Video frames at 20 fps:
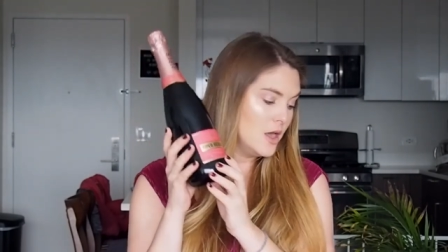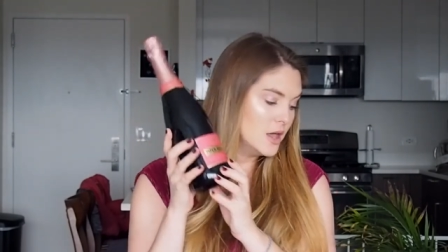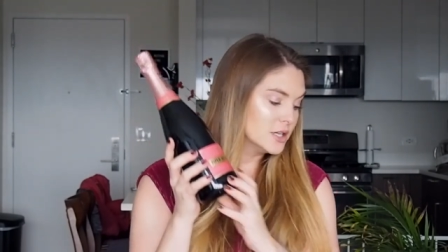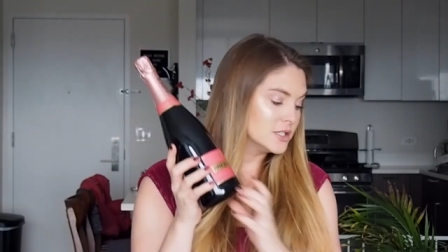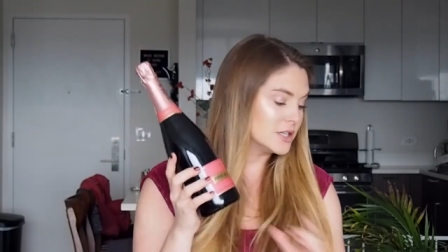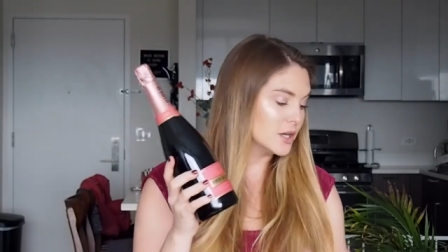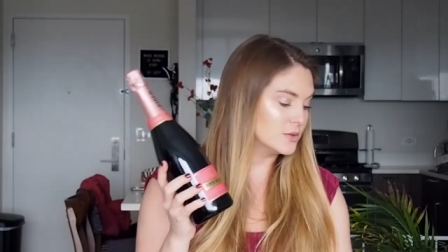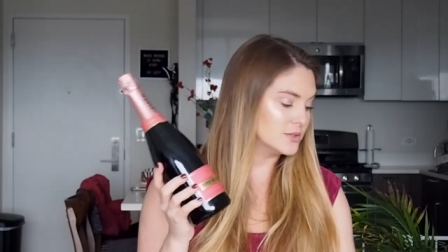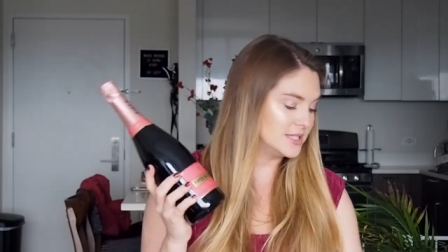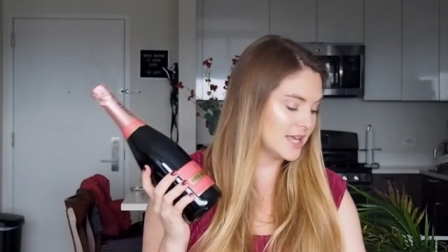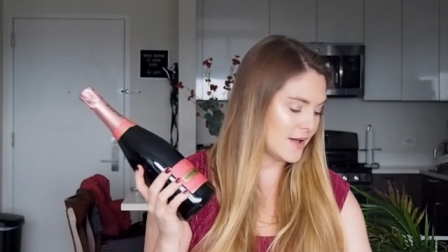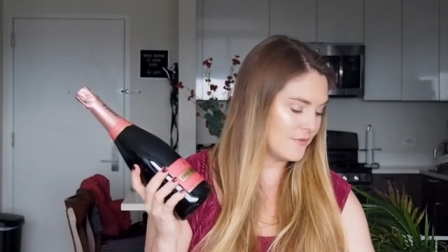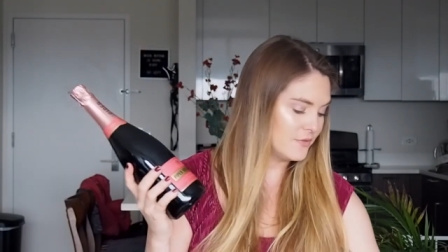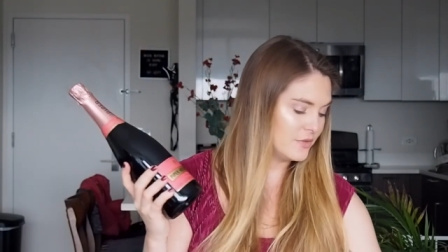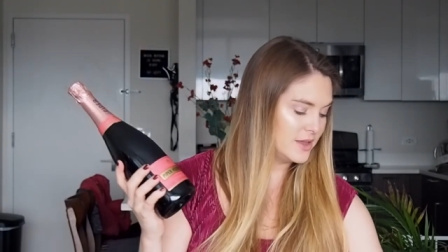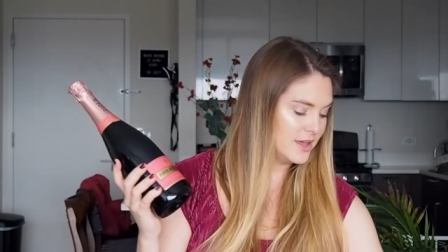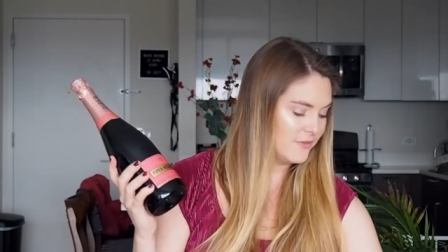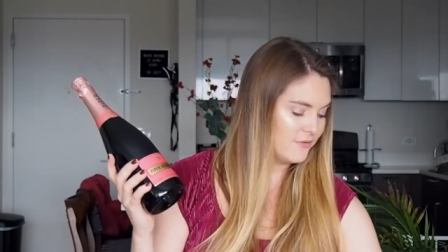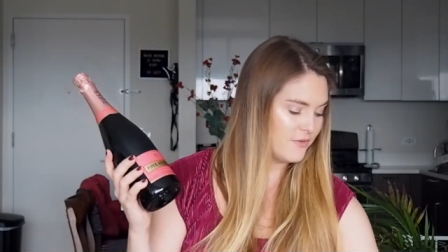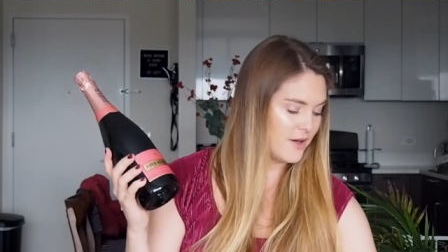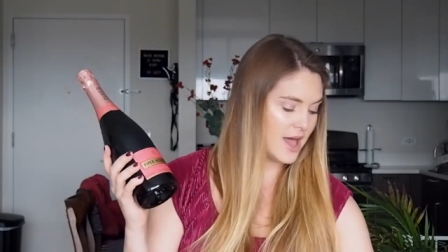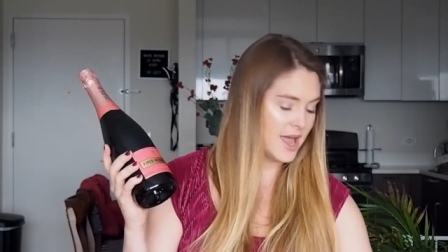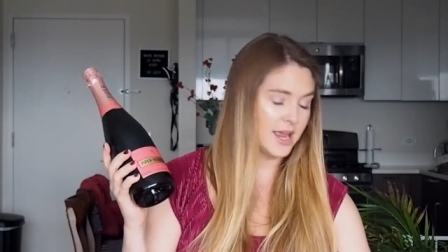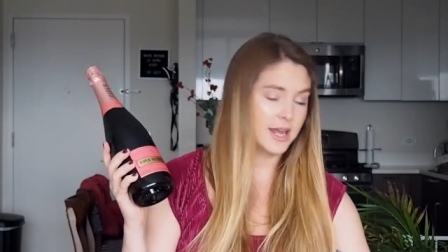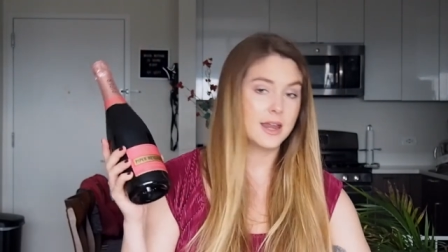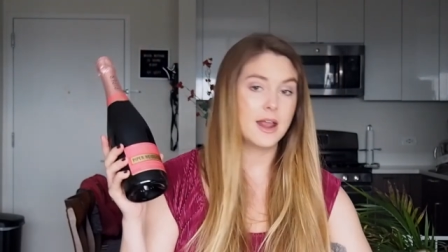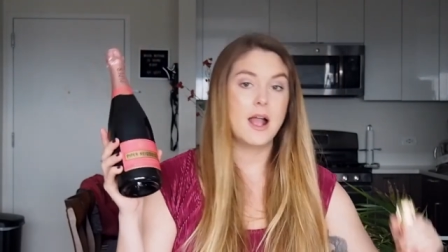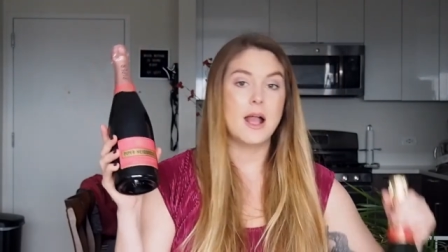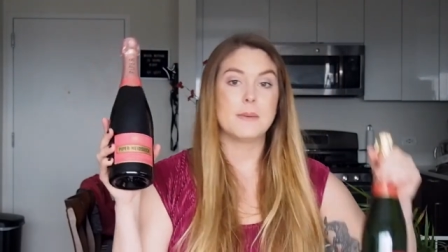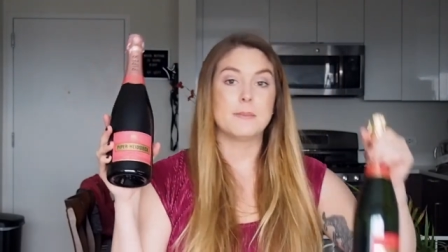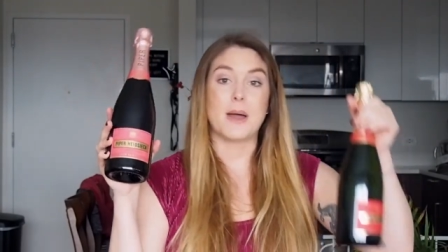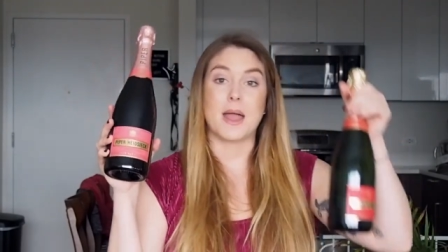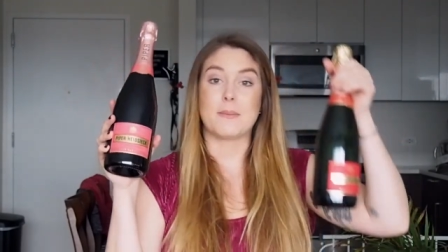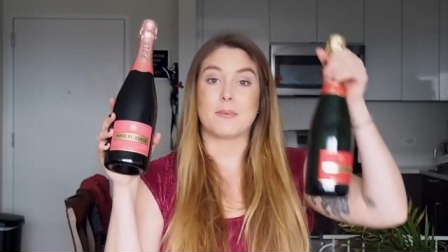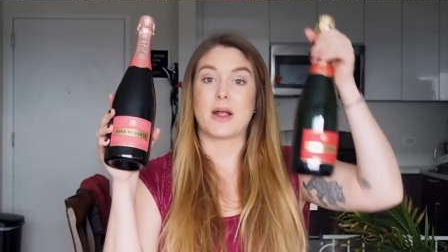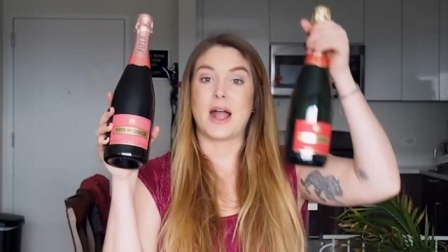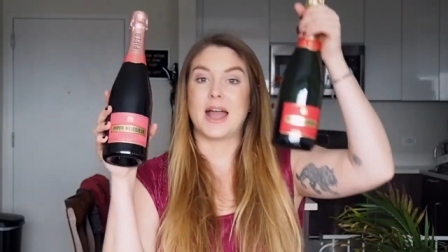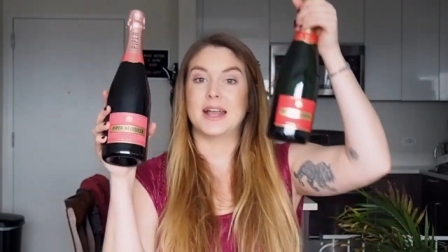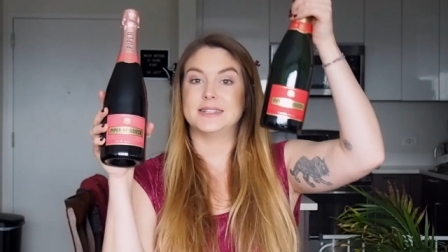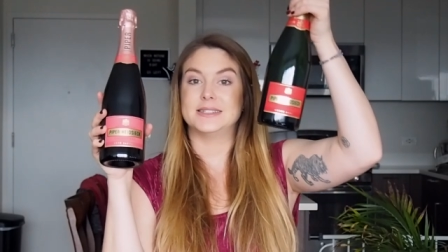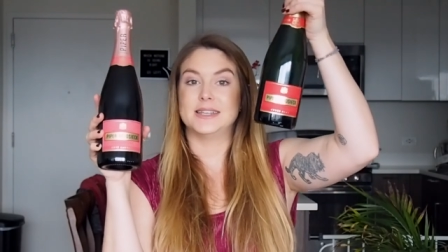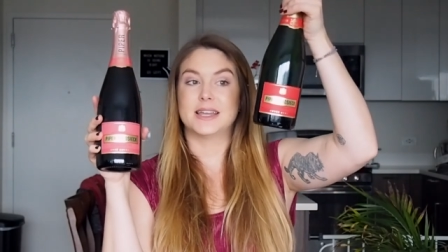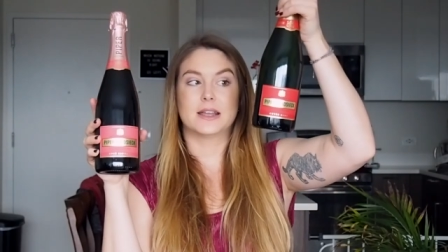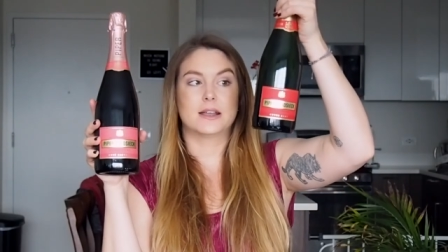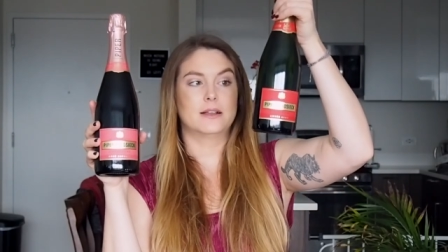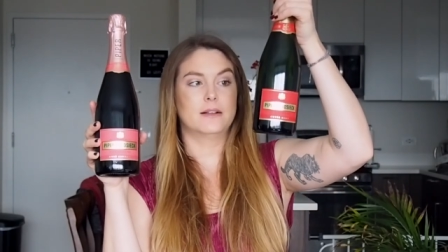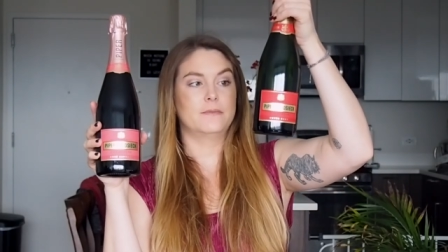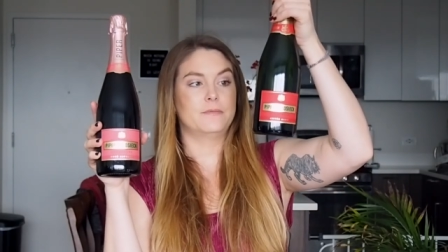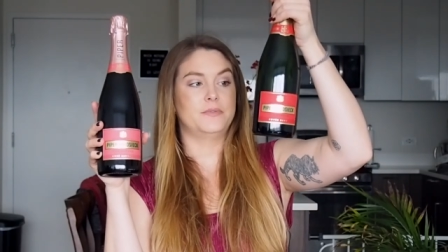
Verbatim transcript: So definitely find Piper Heidsieck.